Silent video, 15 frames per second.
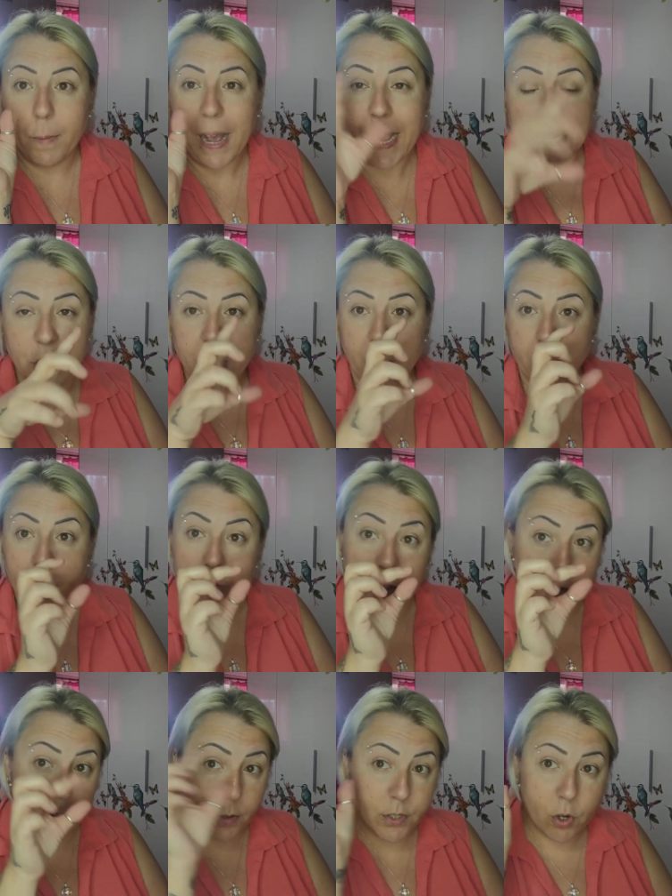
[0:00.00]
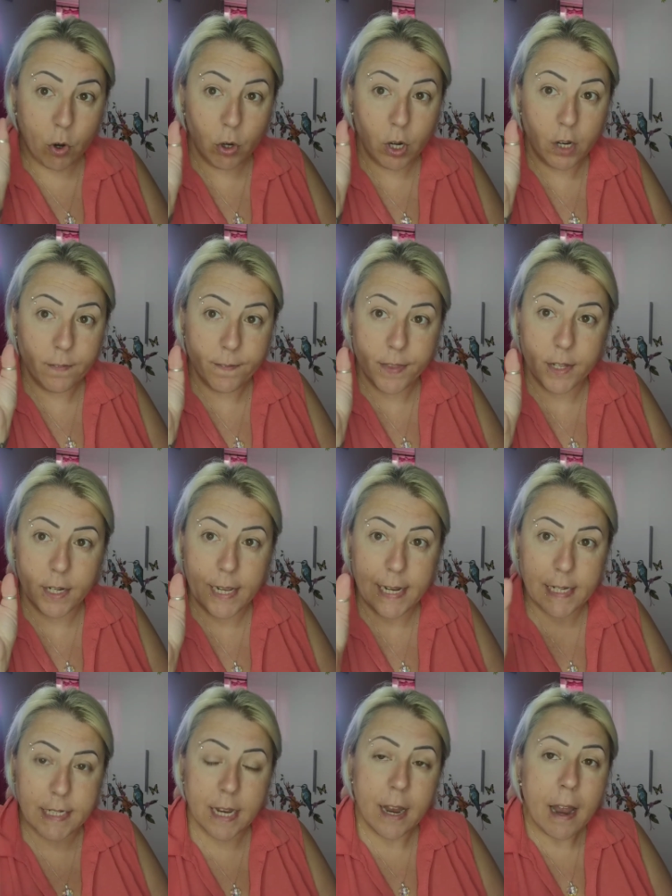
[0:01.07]
eyeshadow that goes all over the
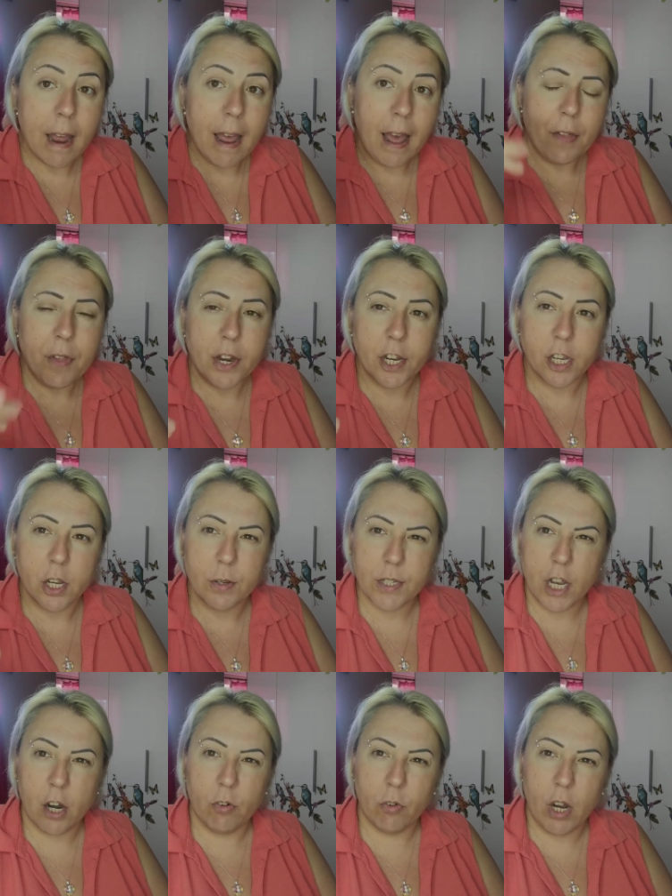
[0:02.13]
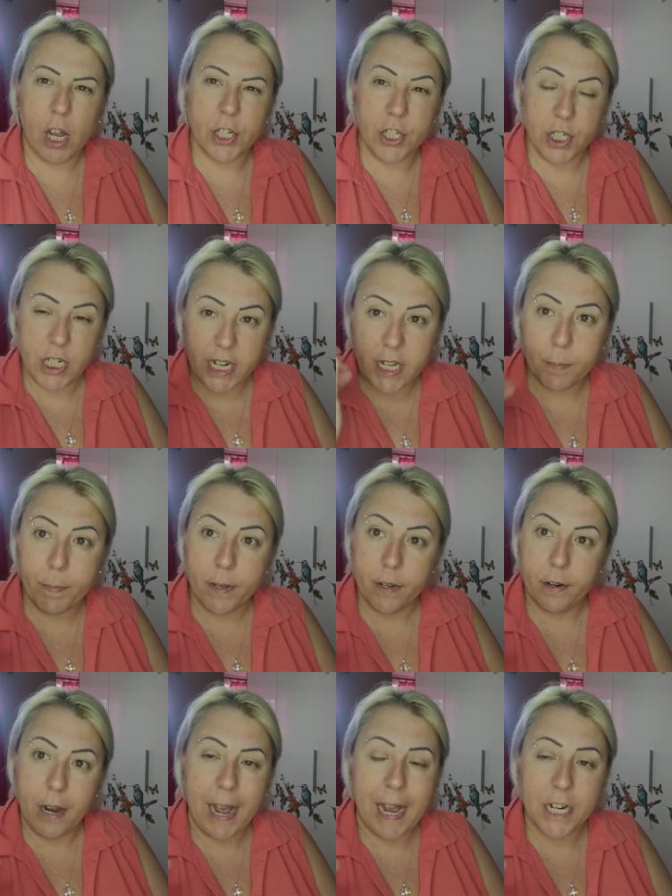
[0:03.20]
lid. And then I use a
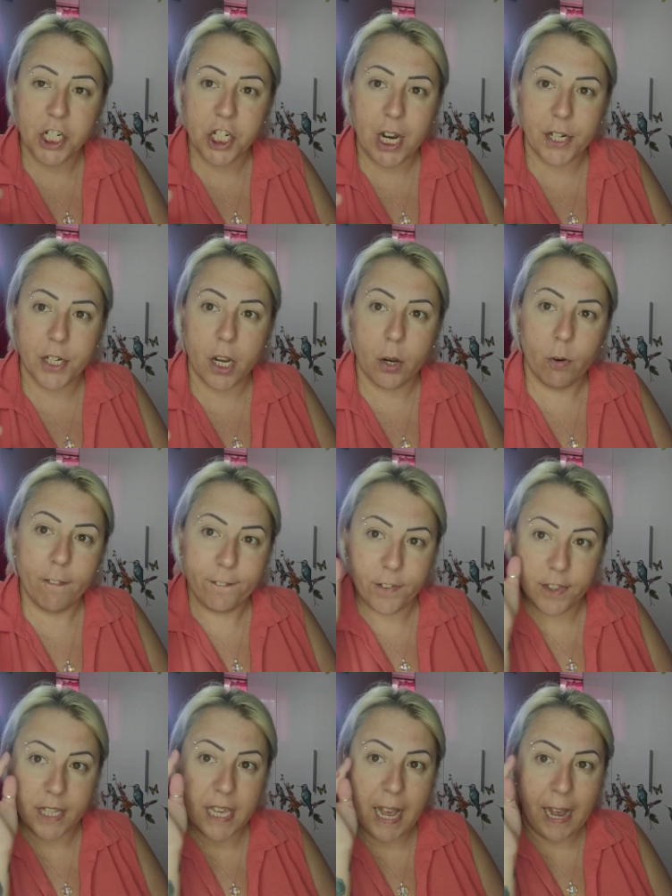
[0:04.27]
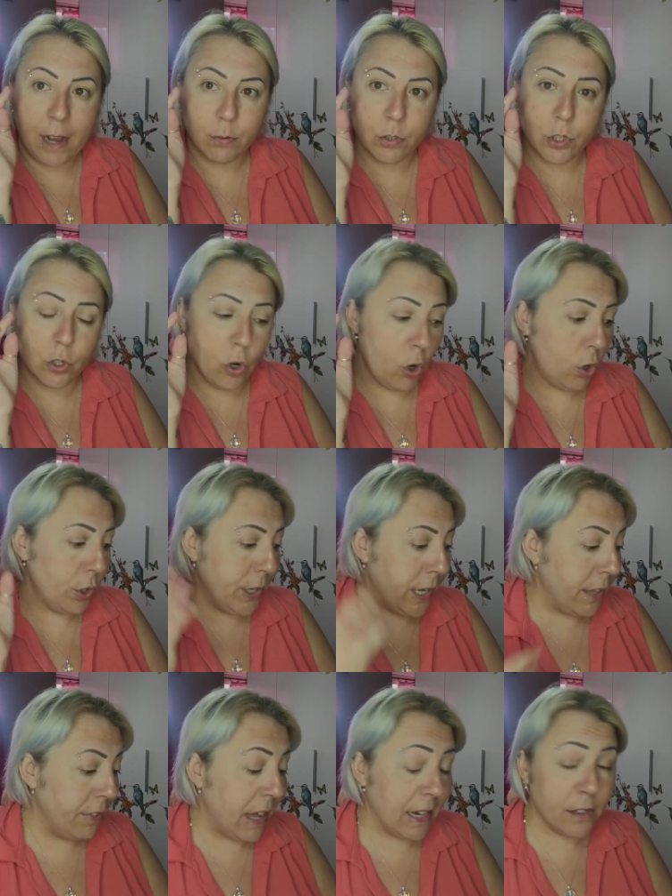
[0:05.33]
deeper eyeshadow for the outer corner,
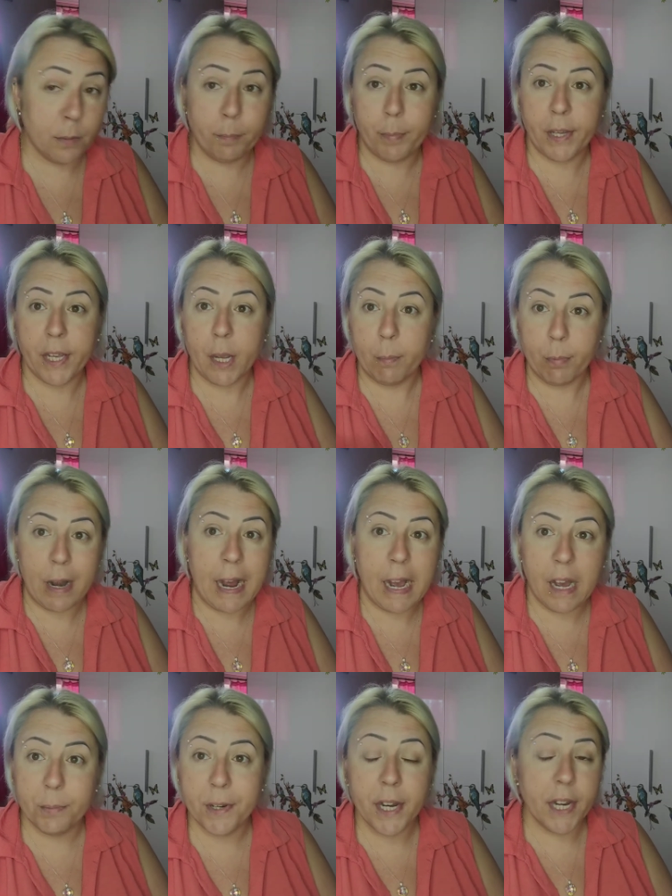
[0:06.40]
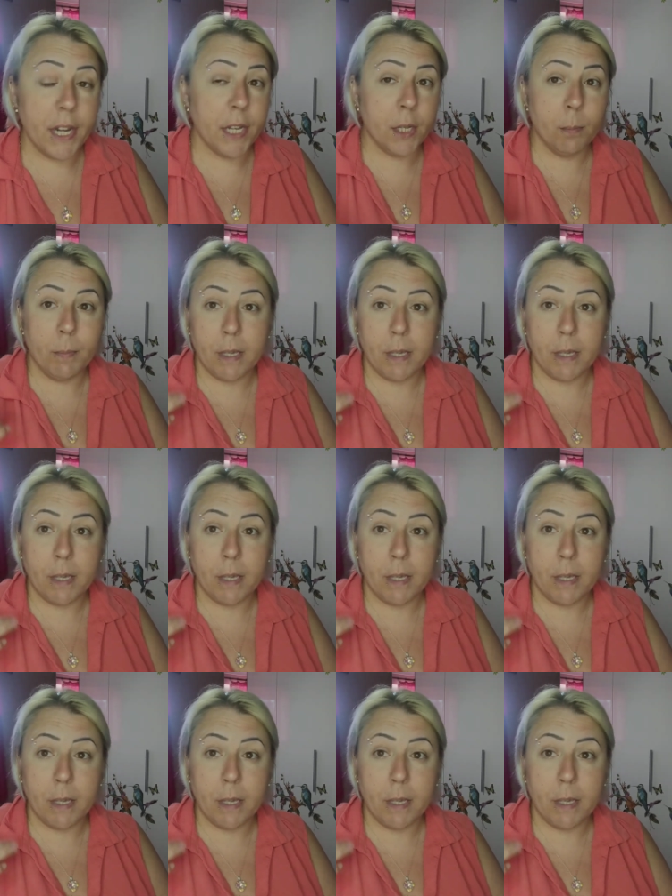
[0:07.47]
and that can be a brown, it can